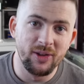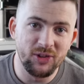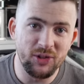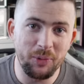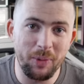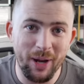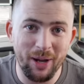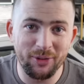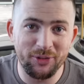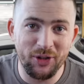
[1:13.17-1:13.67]

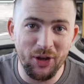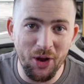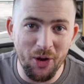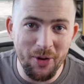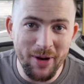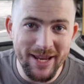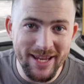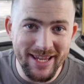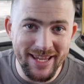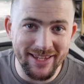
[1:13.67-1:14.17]
So while
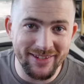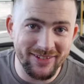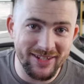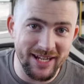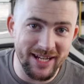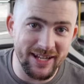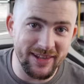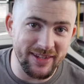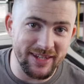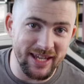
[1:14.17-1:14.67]
Tony is
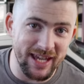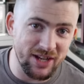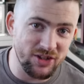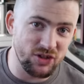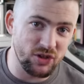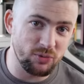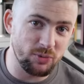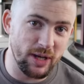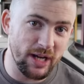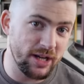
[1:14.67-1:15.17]
getting the
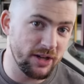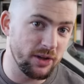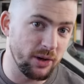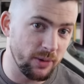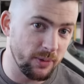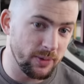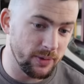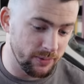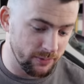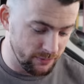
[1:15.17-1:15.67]
engine ready to go in the